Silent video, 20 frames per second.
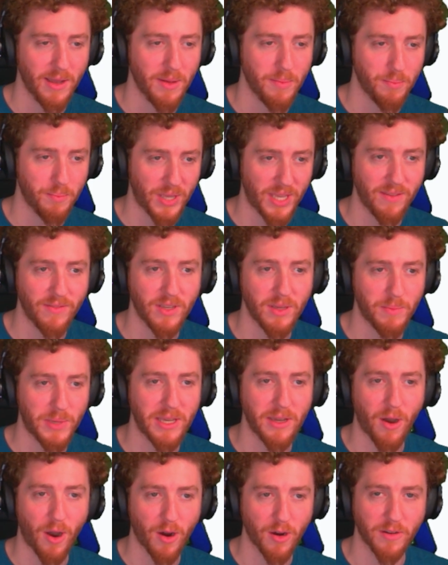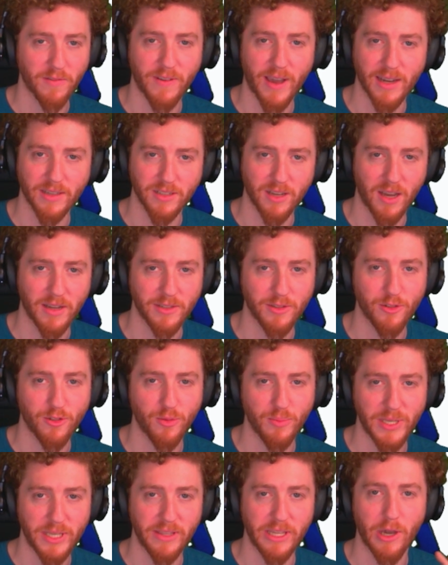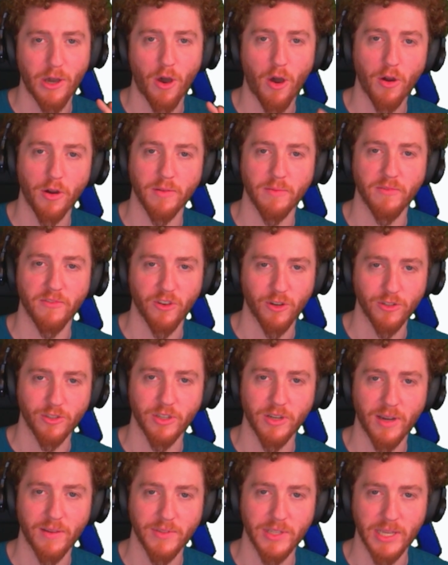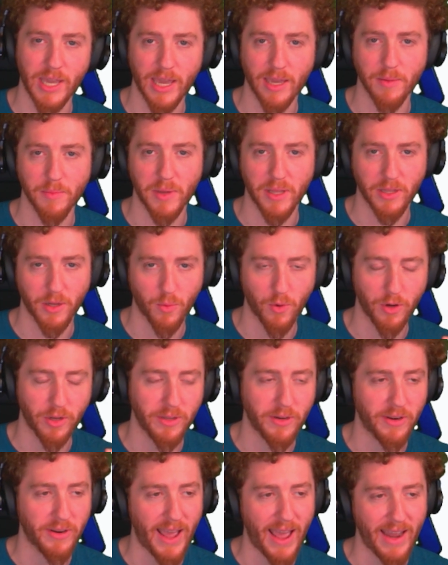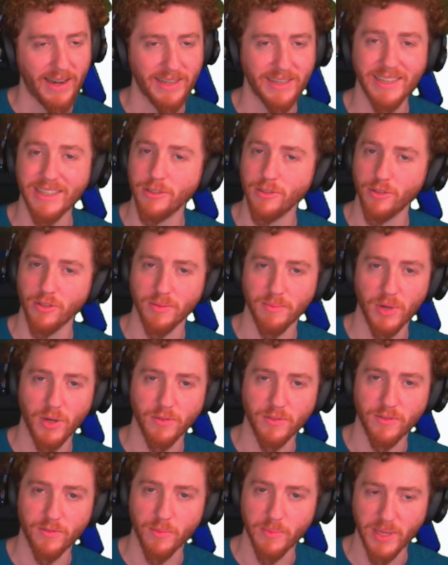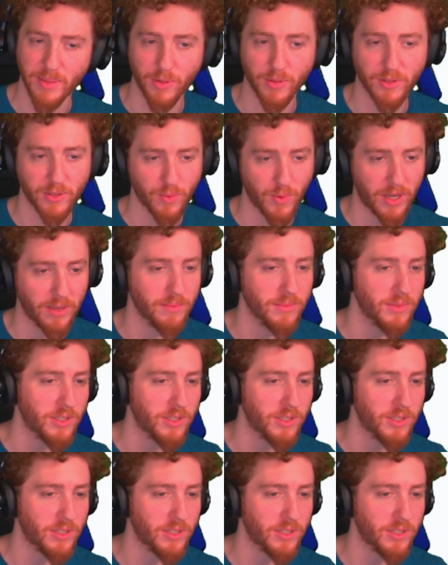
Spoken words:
PvP artifact hunt to be the hard version of the game, and they're working on adding easier modes for people as well.